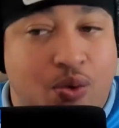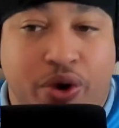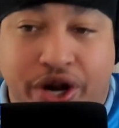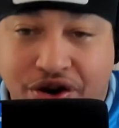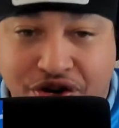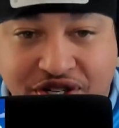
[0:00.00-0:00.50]

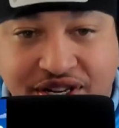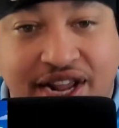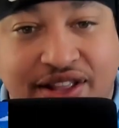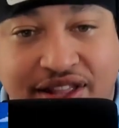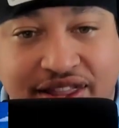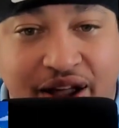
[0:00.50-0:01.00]
We
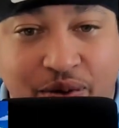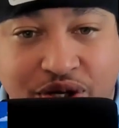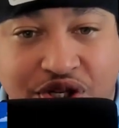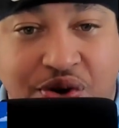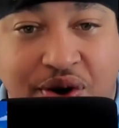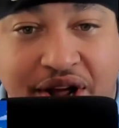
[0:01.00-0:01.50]
understand that that
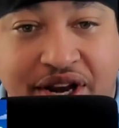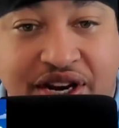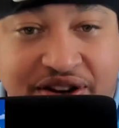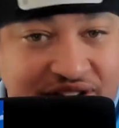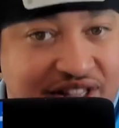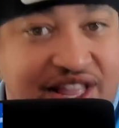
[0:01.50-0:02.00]
was
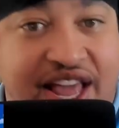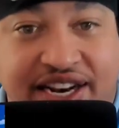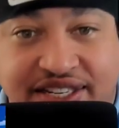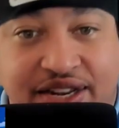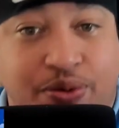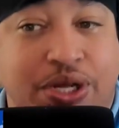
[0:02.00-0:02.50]
created to that
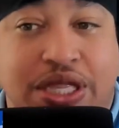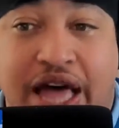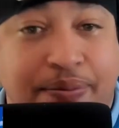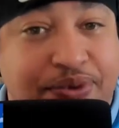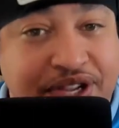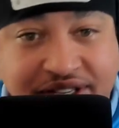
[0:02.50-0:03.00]
extent. With
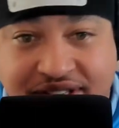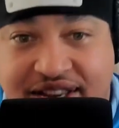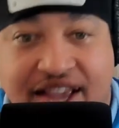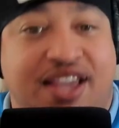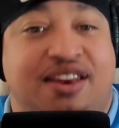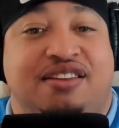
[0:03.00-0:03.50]
that being
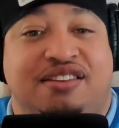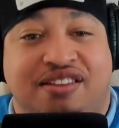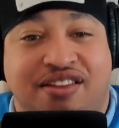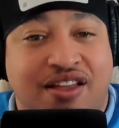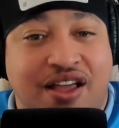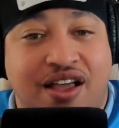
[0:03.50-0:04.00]
said,
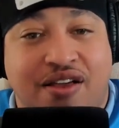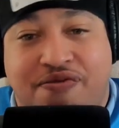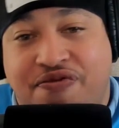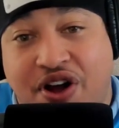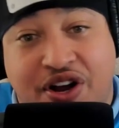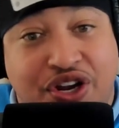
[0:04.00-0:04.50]

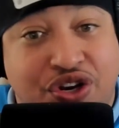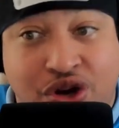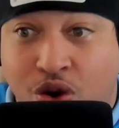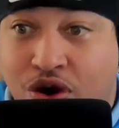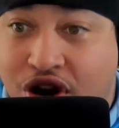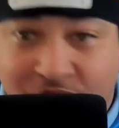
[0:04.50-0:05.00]
fucking
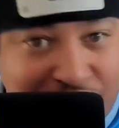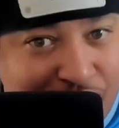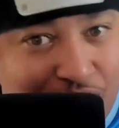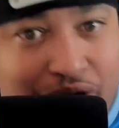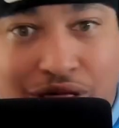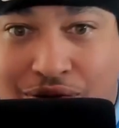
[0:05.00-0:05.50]
don't come
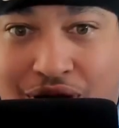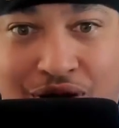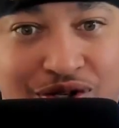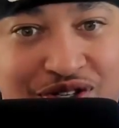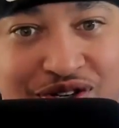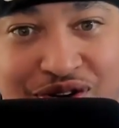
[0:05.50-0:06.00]
for our
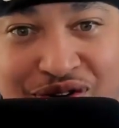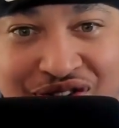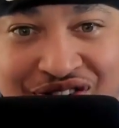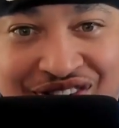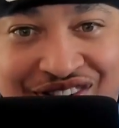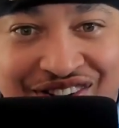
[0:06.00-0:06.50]
throats, dude.